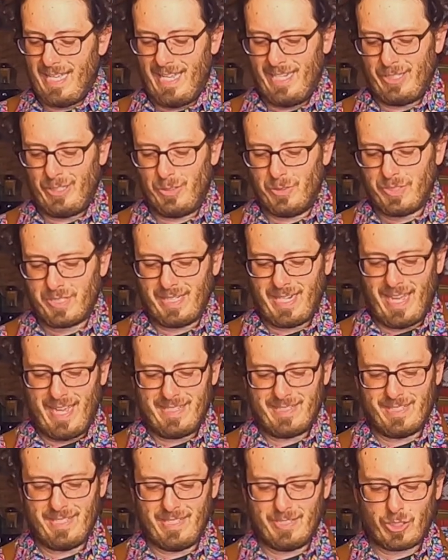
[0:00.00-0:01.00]
and use it
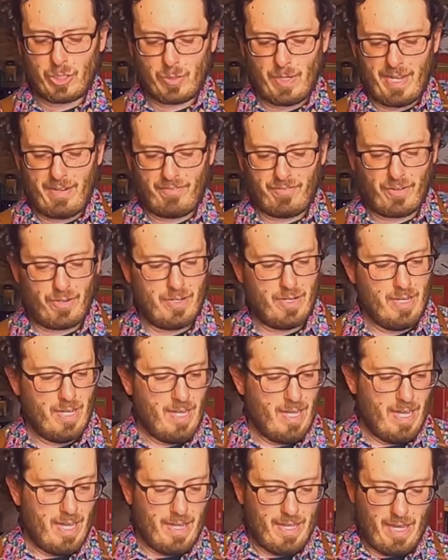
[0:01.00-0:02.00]
as is. Great for
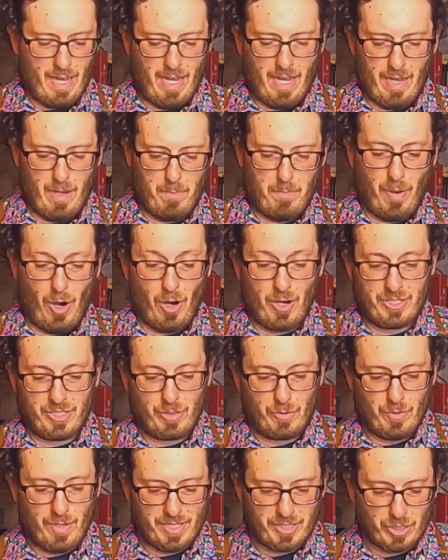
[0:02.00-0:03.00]
uh, bars
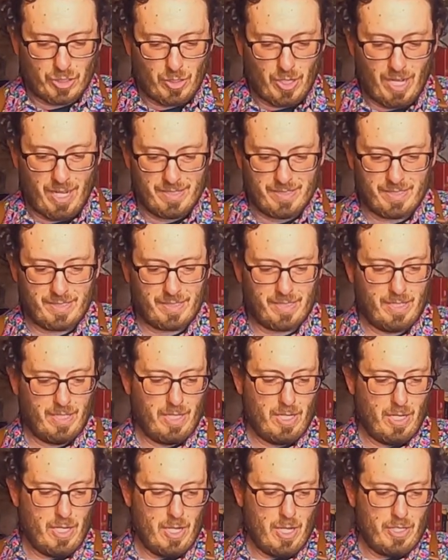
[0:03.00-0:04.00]
and restaurants.
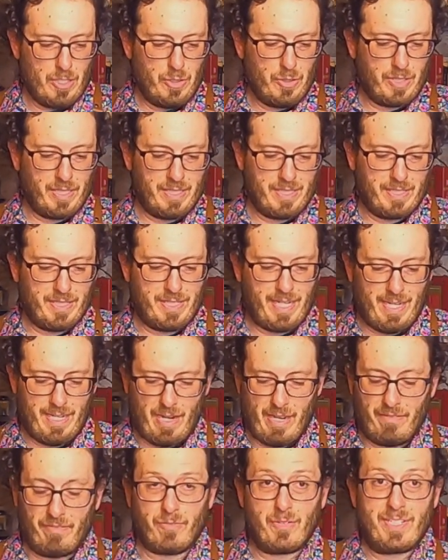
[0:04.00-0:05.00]
You can
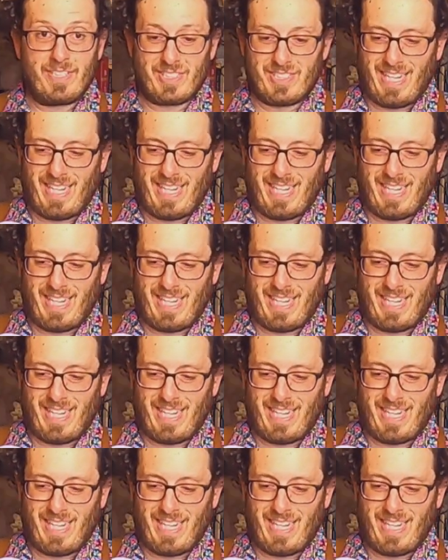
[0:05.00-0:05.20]
get a free